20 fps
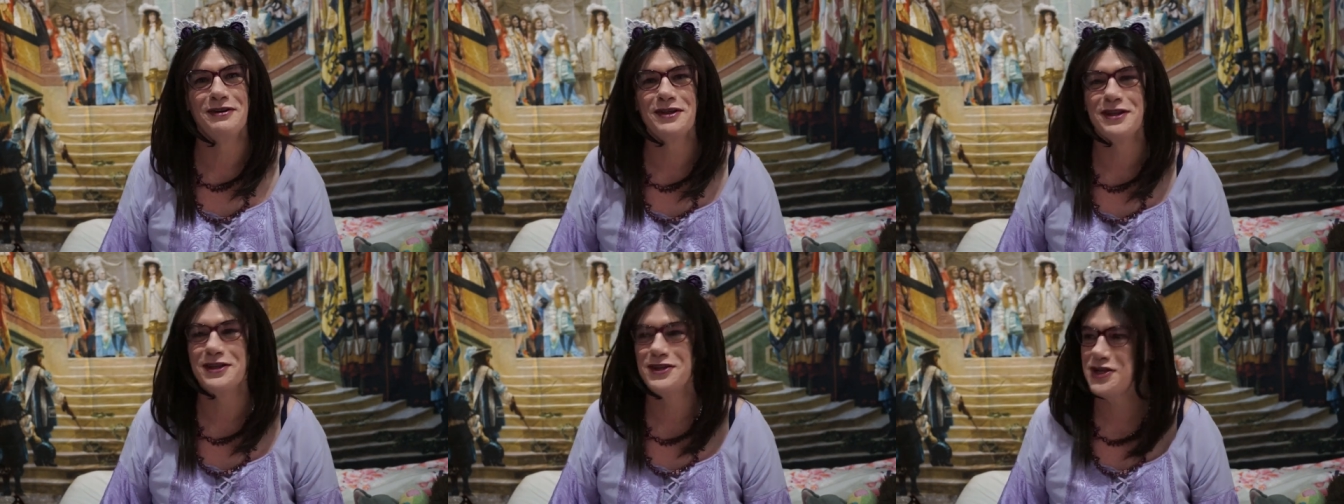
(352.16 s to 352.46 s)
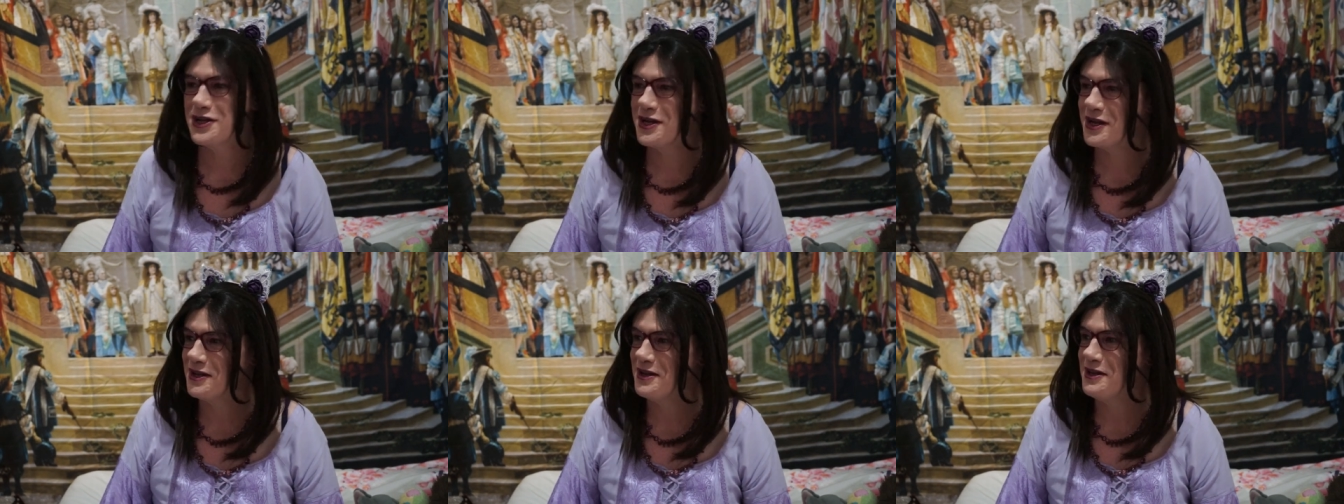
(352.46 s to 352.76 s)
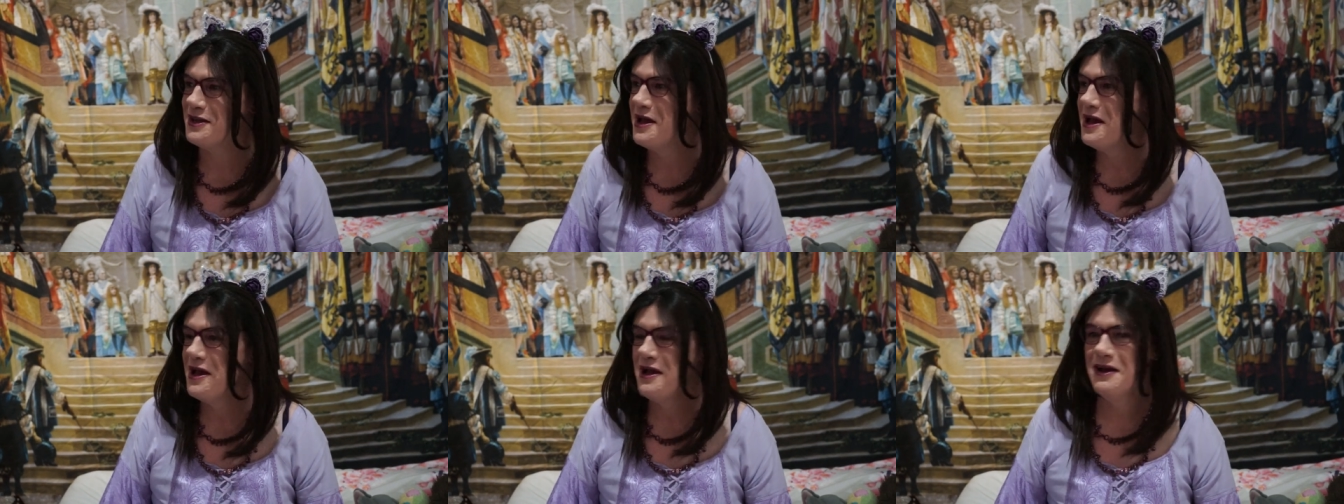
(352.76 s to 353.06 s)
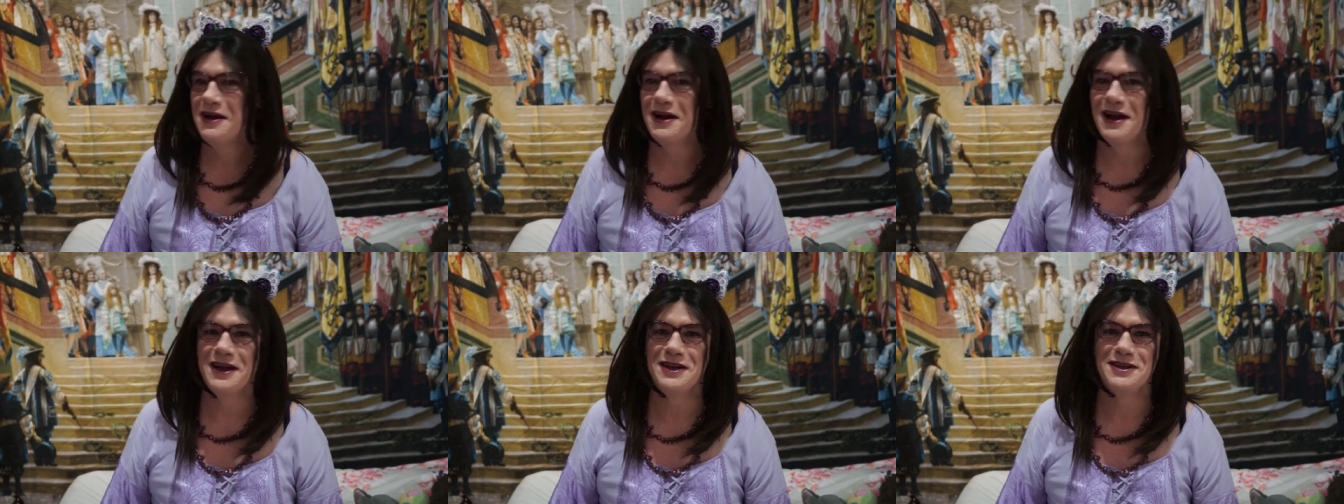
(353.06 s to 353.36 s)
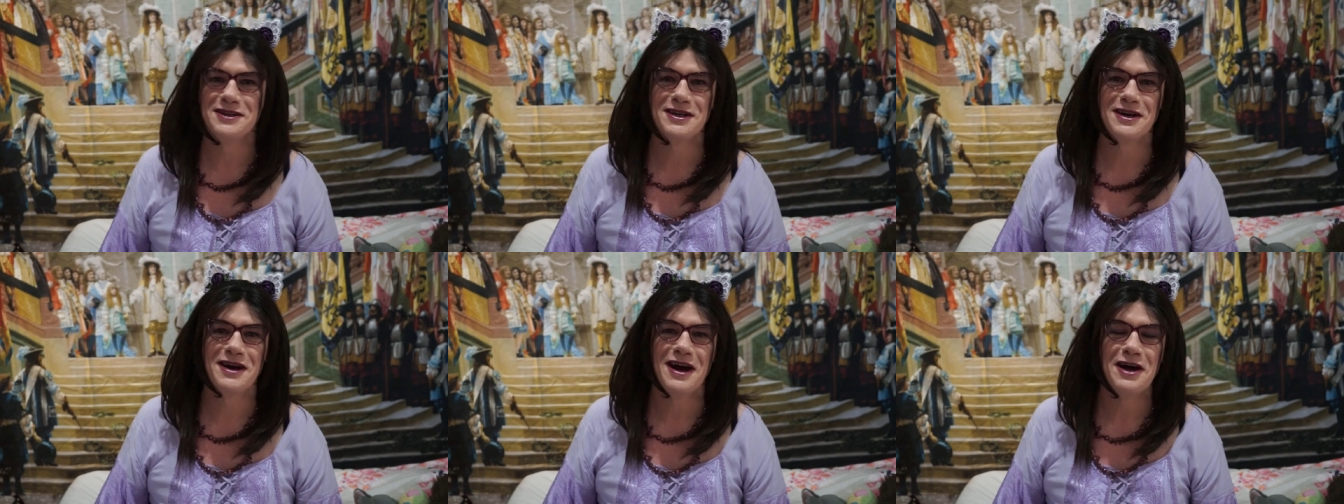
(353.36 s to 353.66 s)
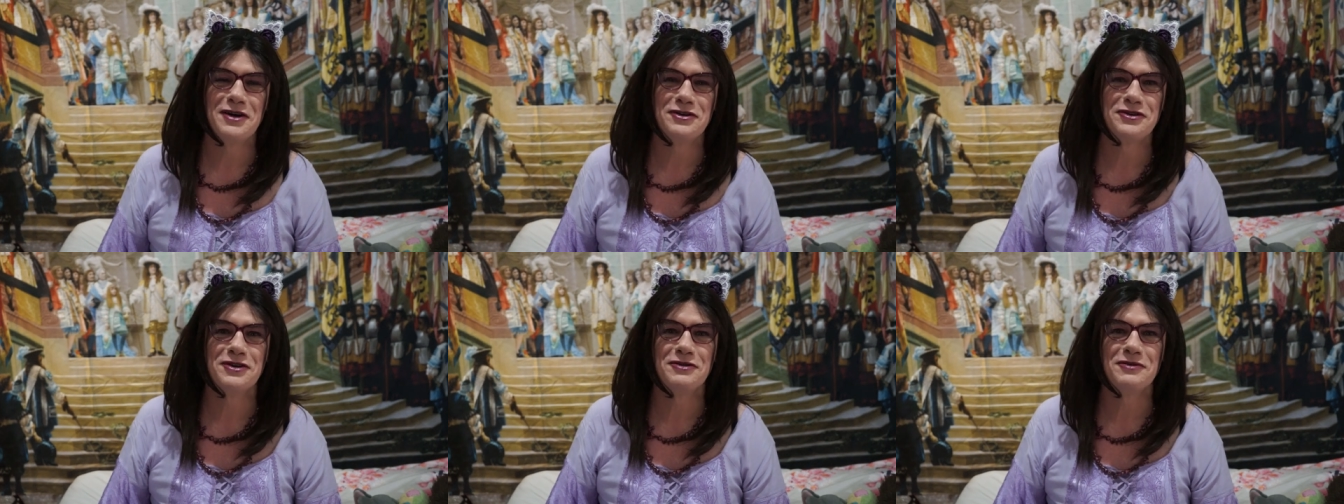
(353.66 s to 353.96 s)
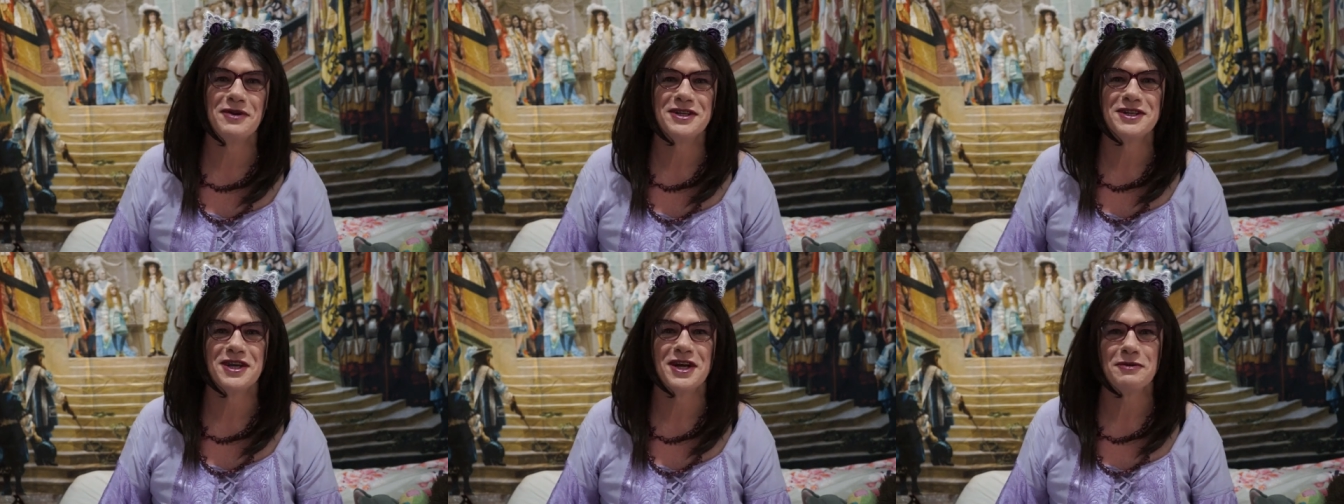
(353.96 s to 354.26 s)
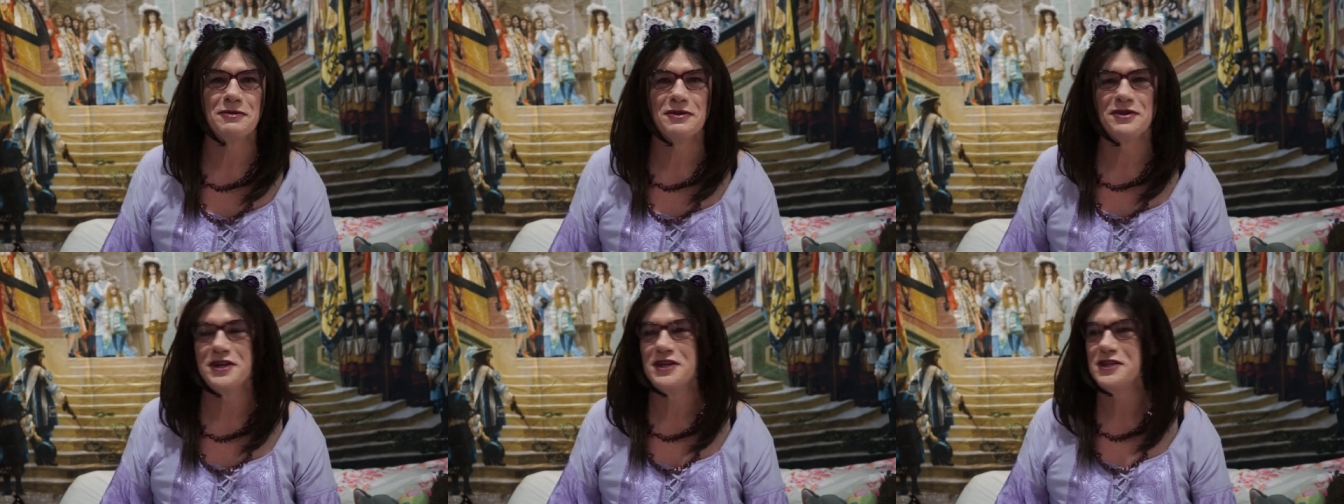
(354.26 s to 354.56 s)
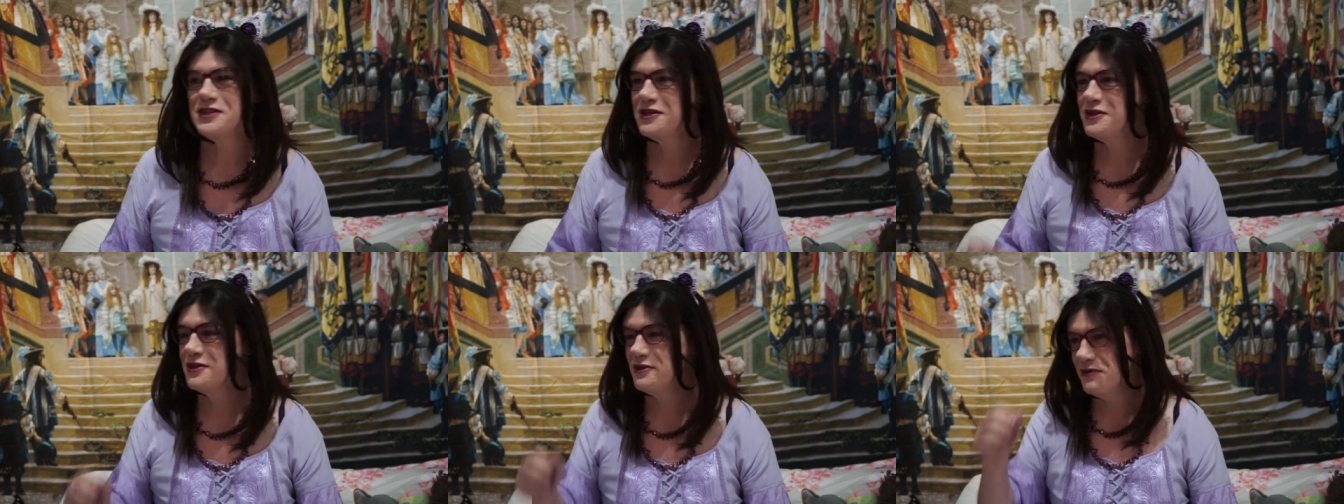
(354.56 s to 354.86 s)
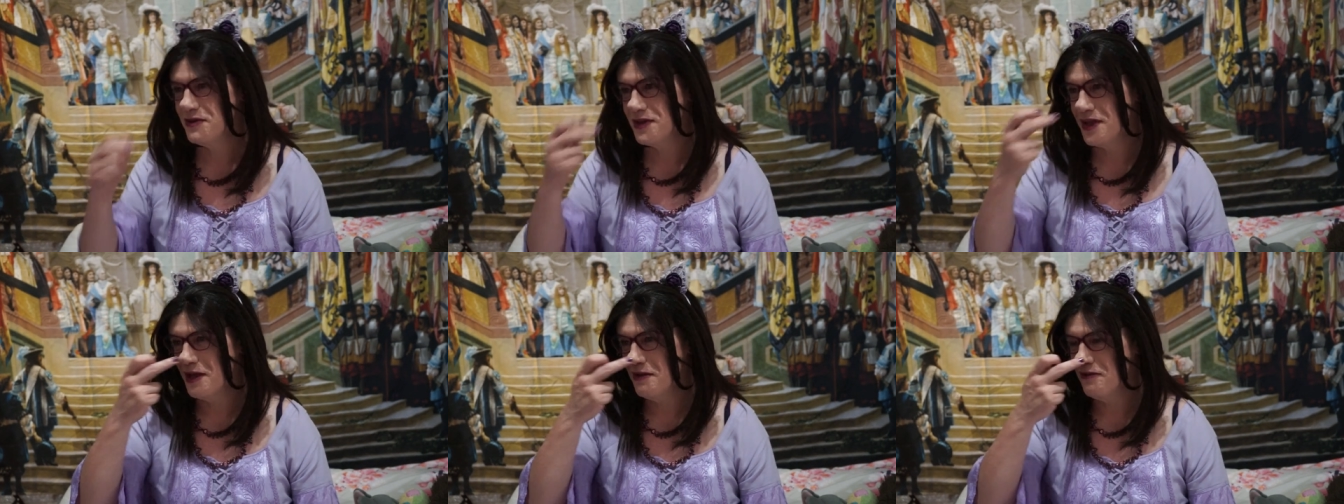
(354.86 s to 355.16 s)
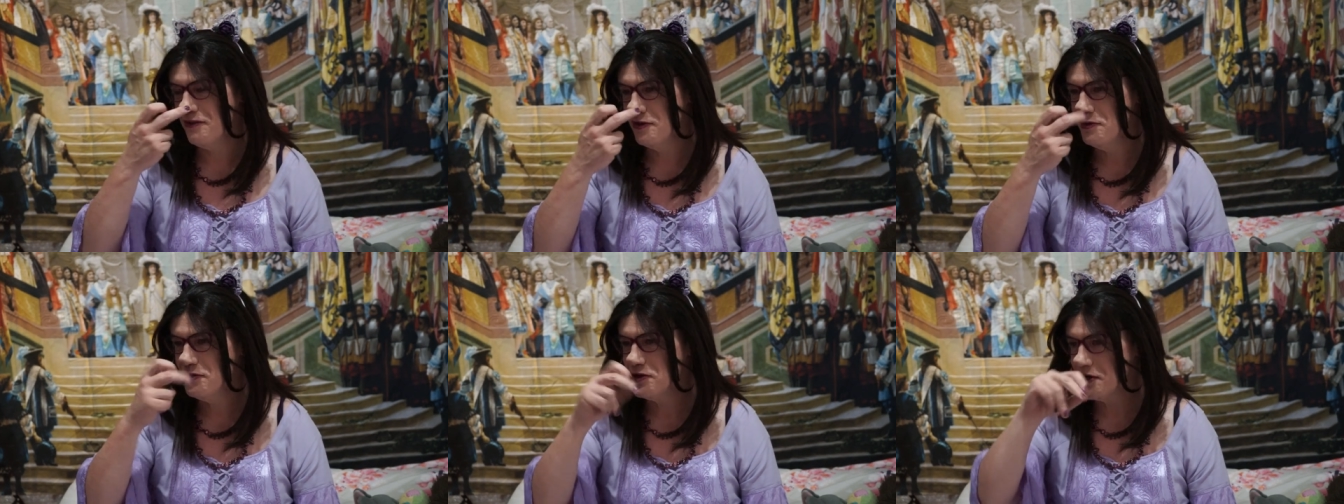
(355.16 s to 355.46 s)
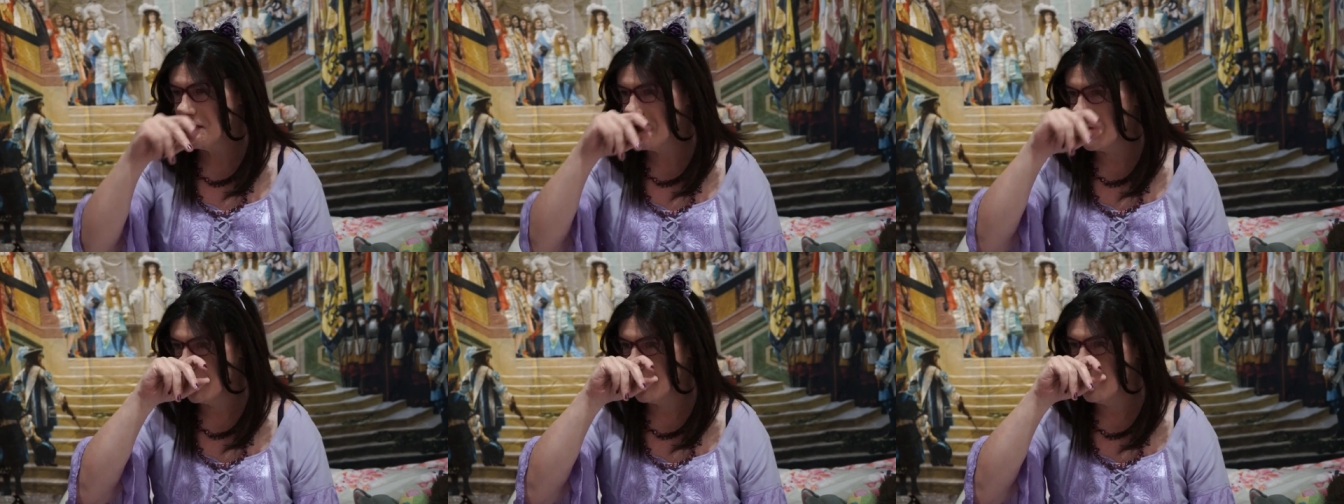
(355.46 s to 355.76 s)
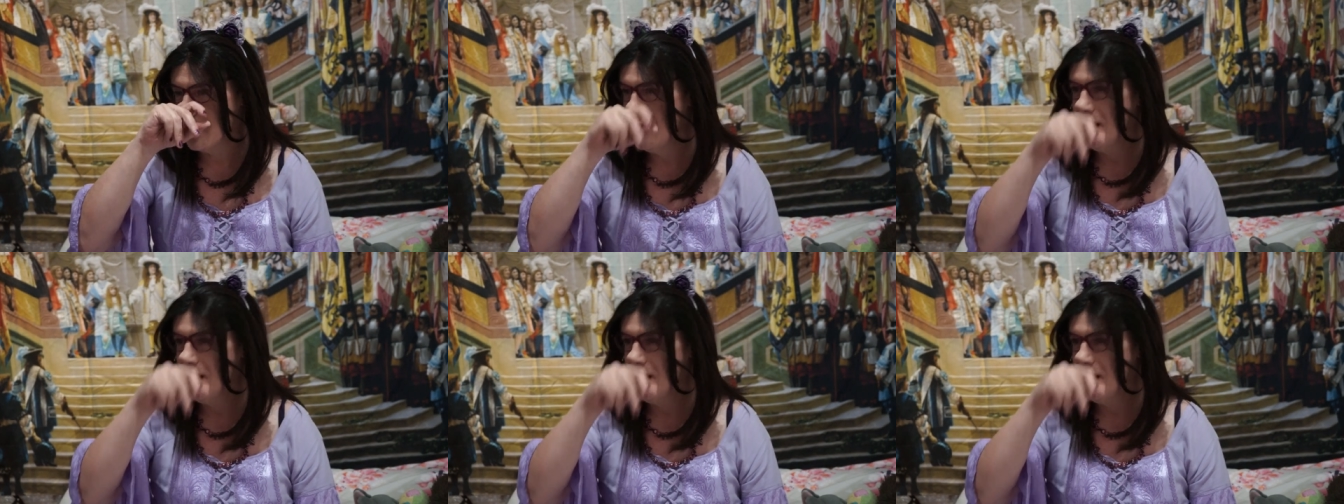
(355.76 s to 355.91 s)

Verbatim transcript: with a chicken, and uh, 101 terrible things to do with a fusion gun,